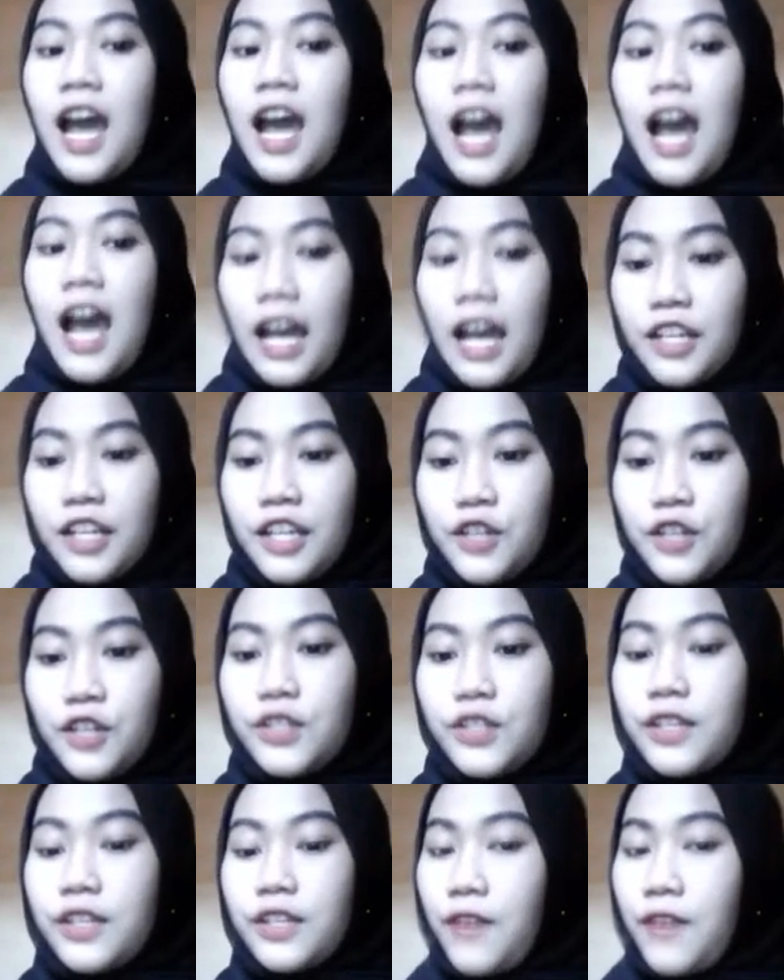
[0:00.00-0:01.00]
and use a
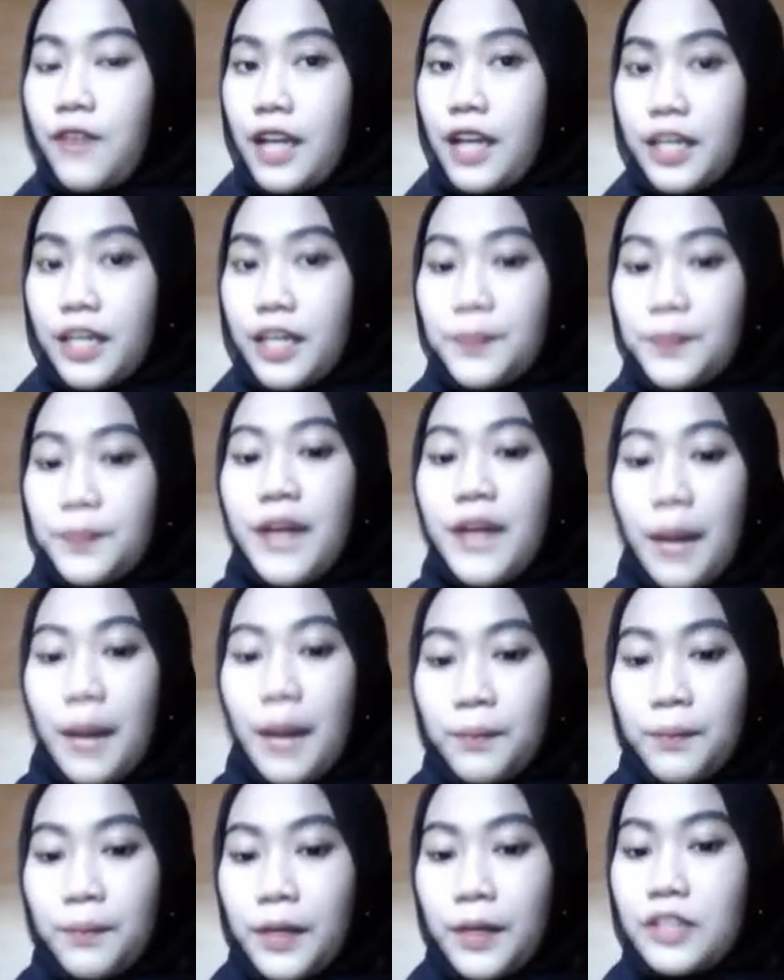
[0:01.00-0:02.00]
random
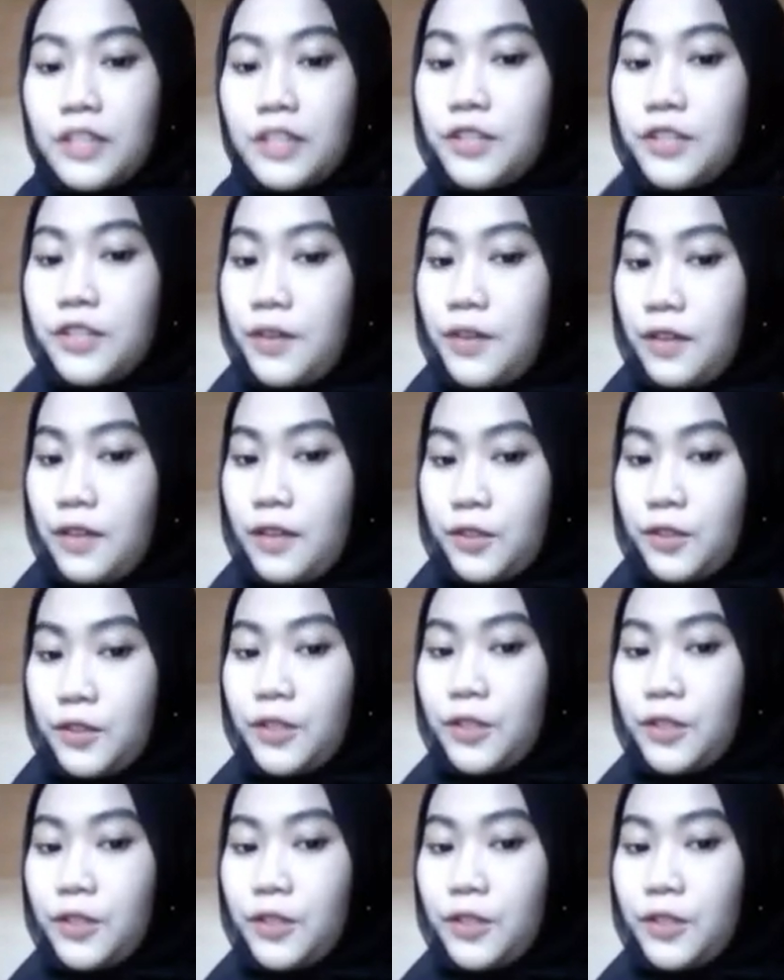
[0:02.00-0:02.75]
number generator